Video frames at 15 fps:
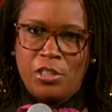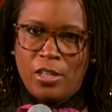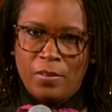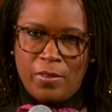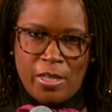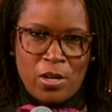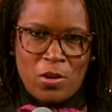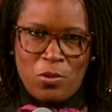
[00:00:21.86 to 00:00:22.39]
of
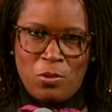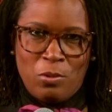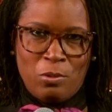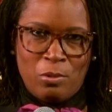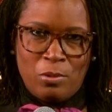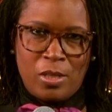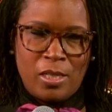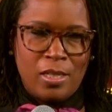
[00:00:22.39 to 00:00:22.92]
the
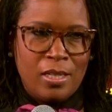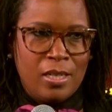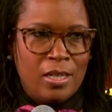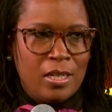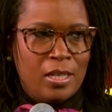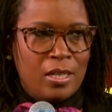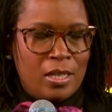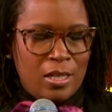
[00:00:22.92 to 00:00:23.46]
old
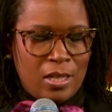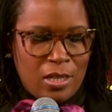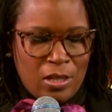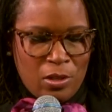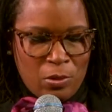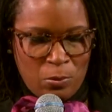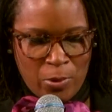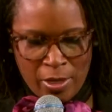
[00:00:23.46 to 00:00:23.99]

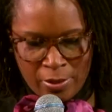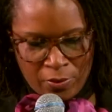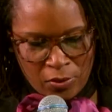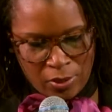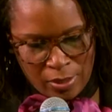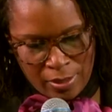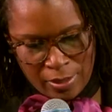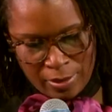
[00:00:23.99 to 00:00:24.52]

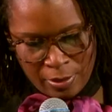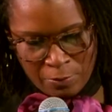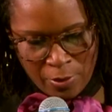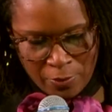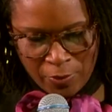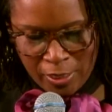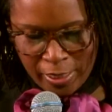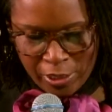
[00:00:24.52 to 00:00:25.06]
with the
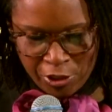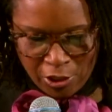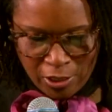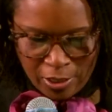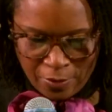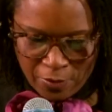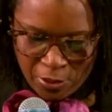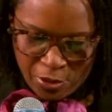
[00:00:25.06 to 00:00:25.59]
revelation
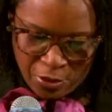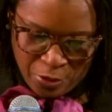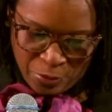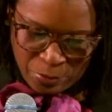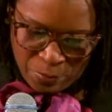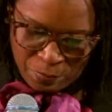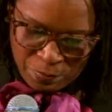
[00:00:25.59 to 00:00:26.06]
of the new.